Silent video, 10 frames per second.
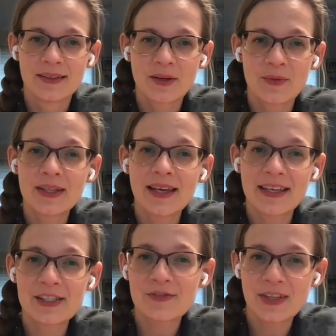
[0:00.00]
We'd like
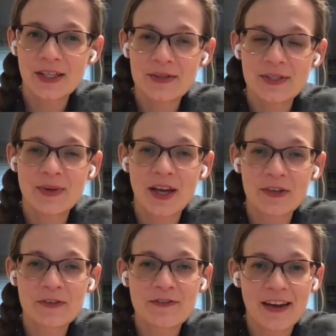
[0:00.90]
each video to be
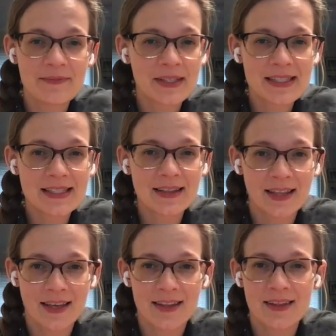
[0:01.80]
under 5 minutes in
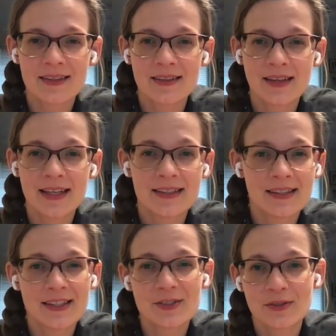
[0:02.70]
length,
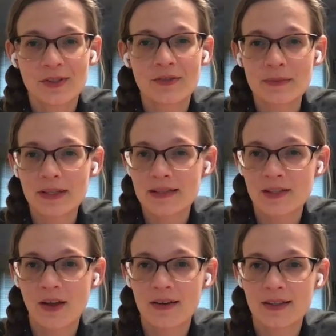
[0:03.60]
ideally 2 to 3 minutes
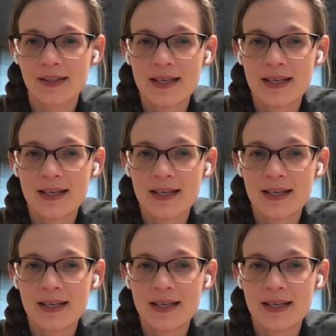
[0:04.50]
long.